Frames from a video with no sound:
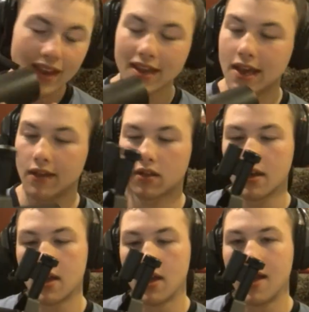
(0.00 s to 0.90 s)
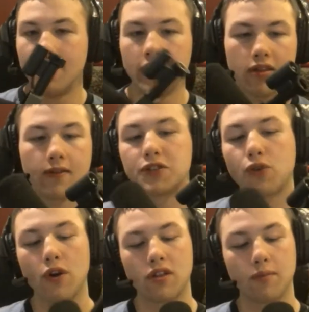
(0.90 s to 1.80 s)
Yes. This is the
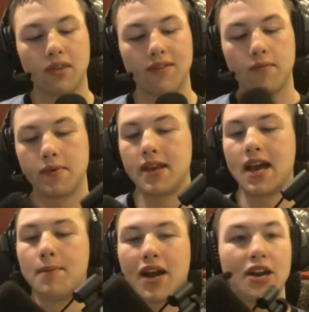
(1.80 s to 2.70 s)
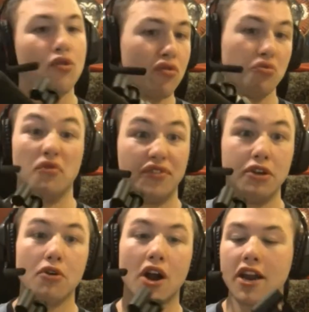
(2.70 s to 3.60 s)
Shure SM7B. I'm not going to do a
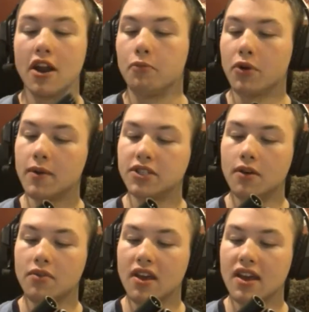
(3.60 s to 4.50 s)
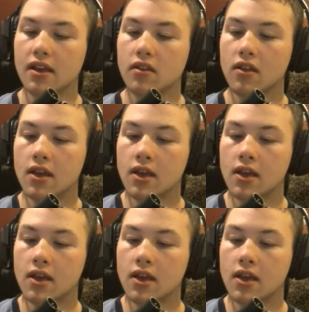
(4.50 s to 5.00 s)
review on it. Pretty much all I'm saying is,